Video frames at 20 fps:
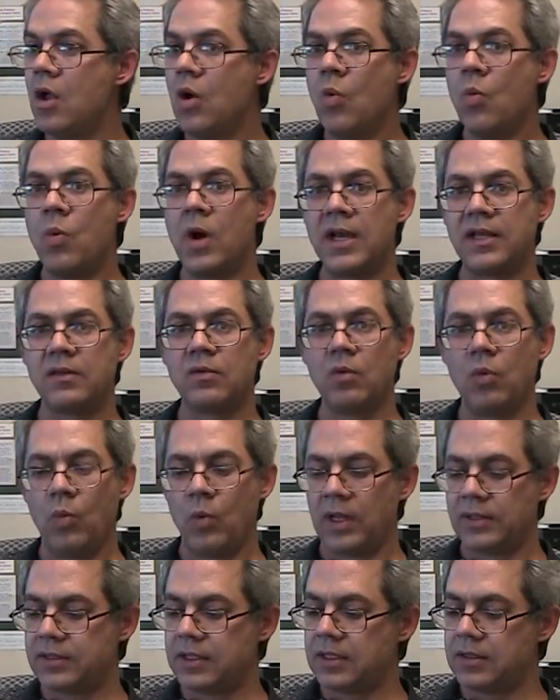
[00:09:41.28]
What
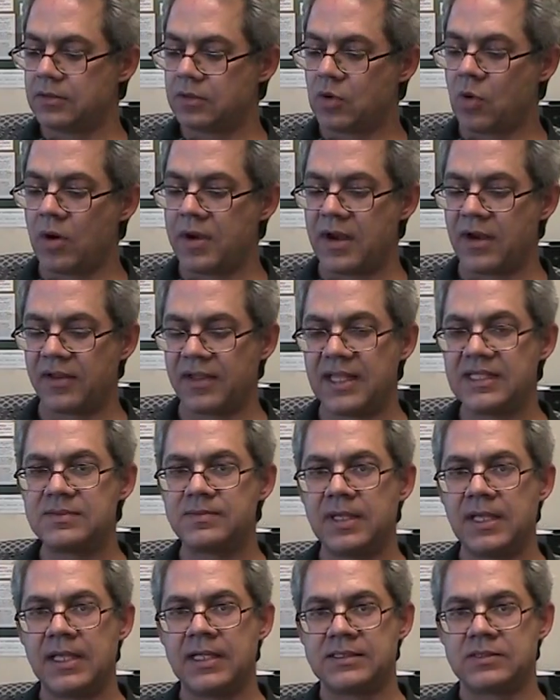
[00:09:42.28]
the coordinator gives
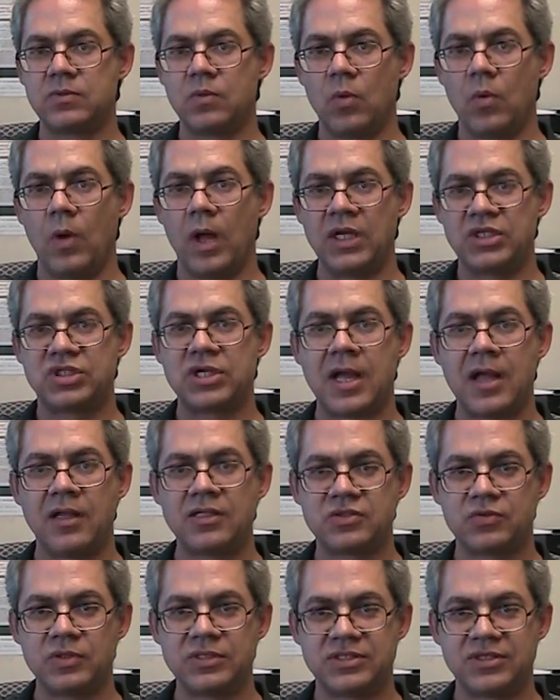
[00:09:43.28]
me is a
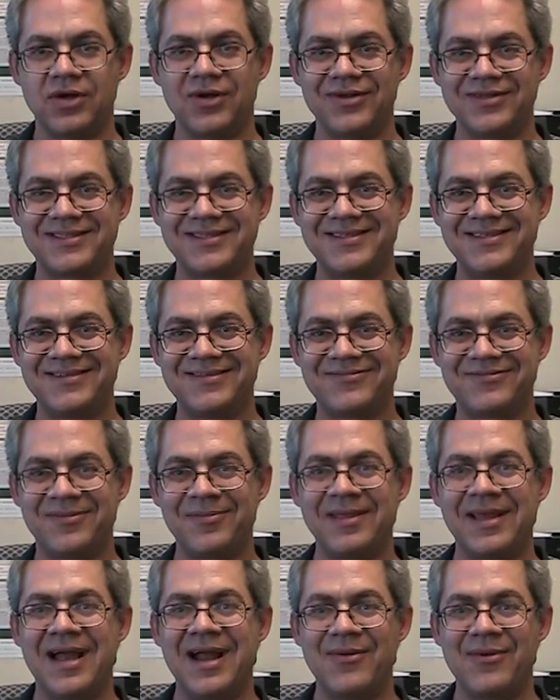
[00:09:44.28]
child's results from
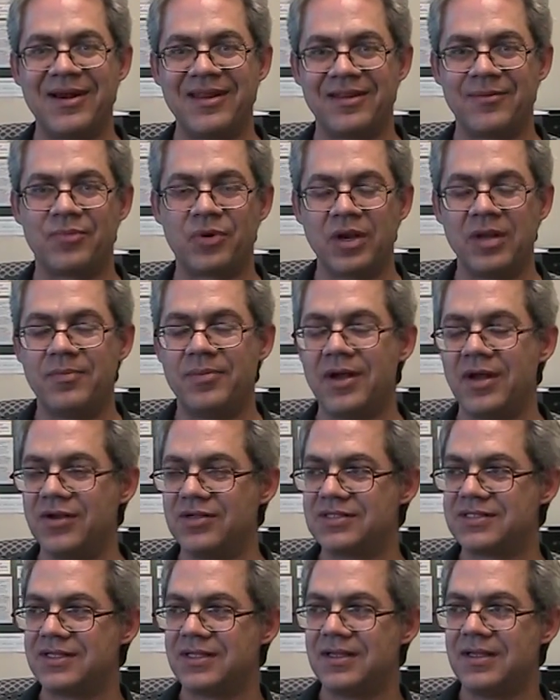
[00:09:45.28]
the iReady, the
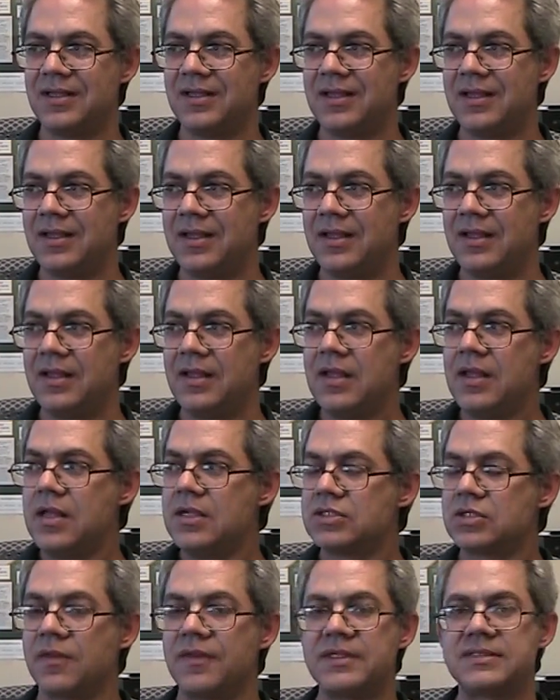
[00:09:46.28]
pre-post.
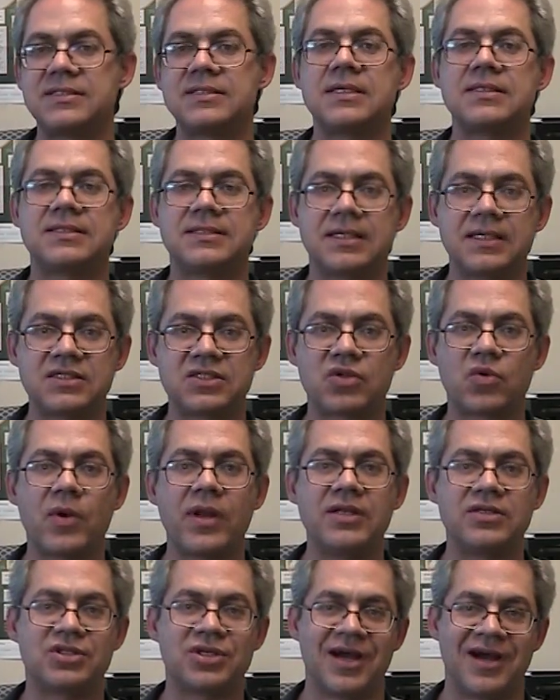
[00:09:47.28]
So this is a 6th
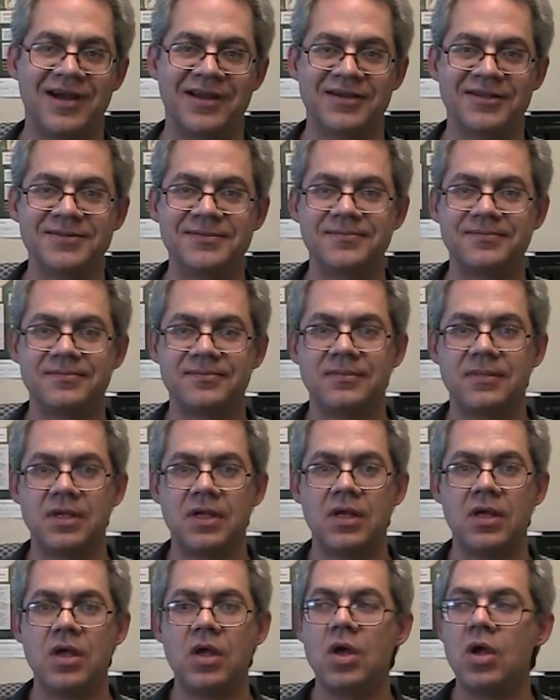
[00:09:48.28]
grade child.
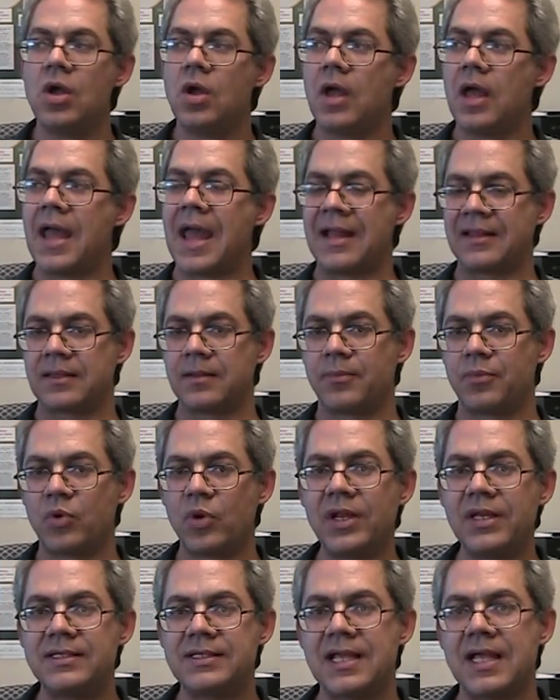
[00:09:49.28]
At the
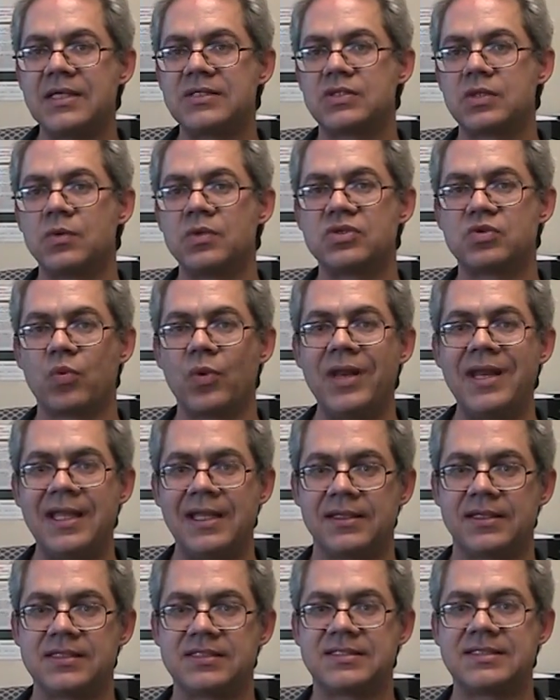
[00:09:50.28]
pre-test was reading
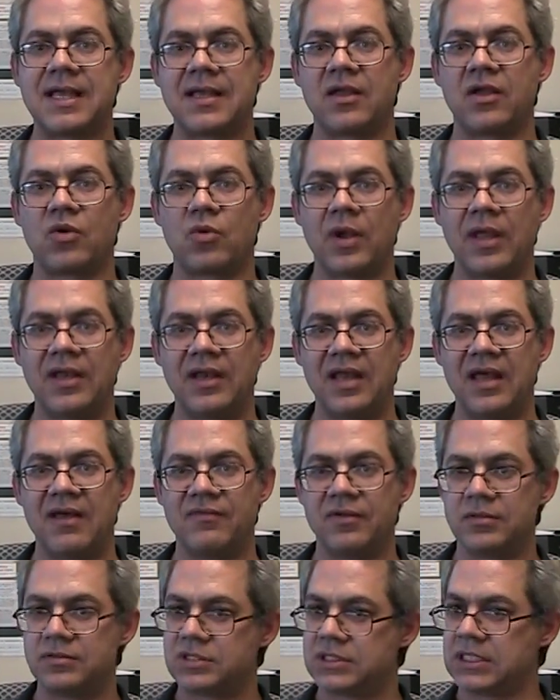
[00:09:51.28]
at the 2nd grade
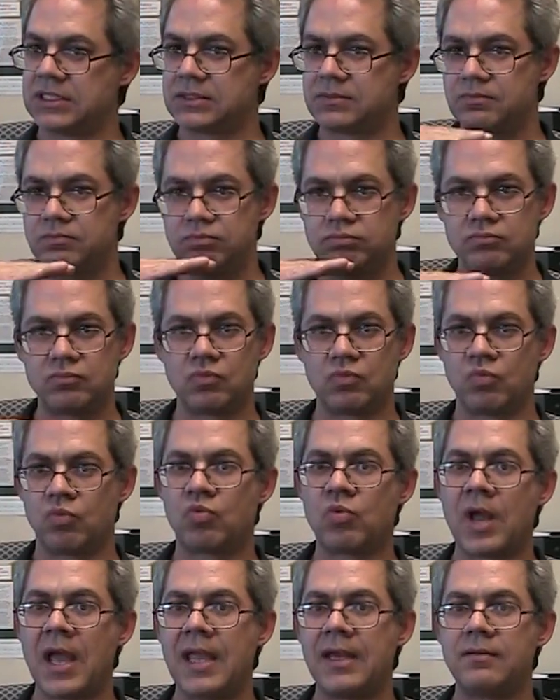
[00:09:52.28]
level, just
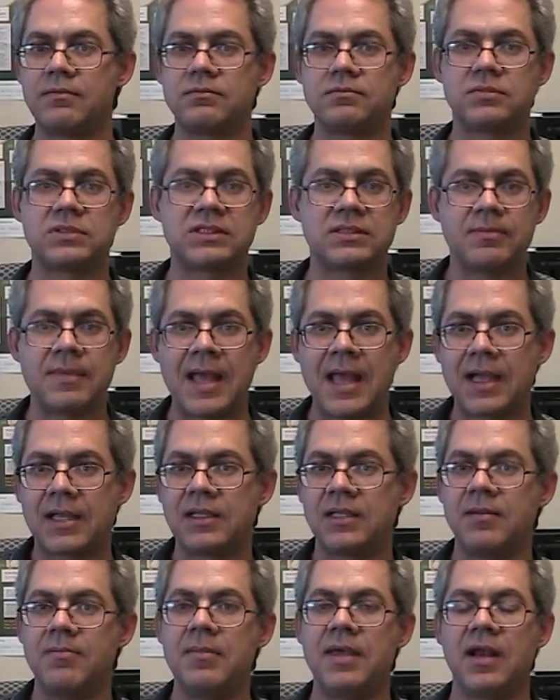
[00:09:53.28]
right smack in
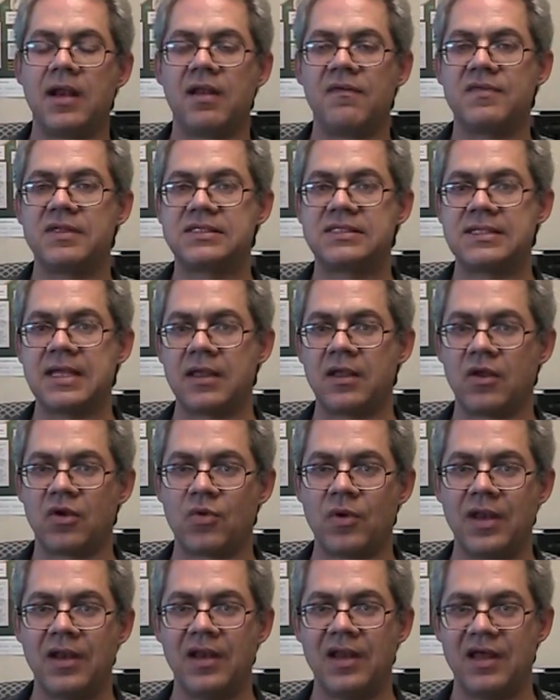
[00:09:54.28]
the middle of the 2nd
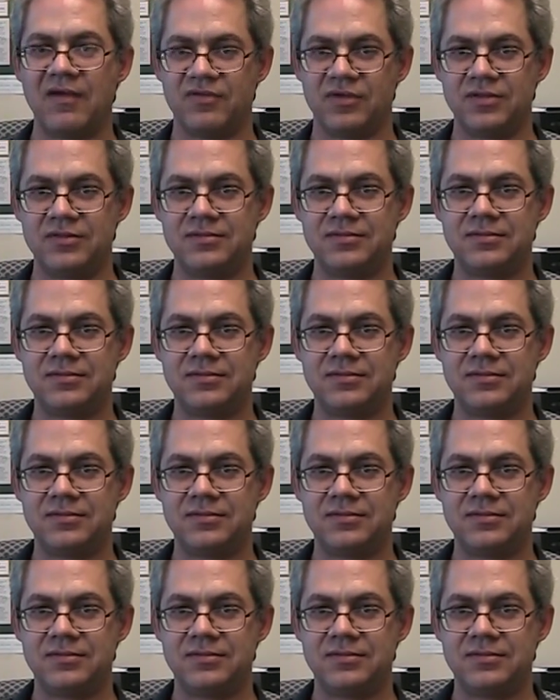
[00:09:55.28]
grade level.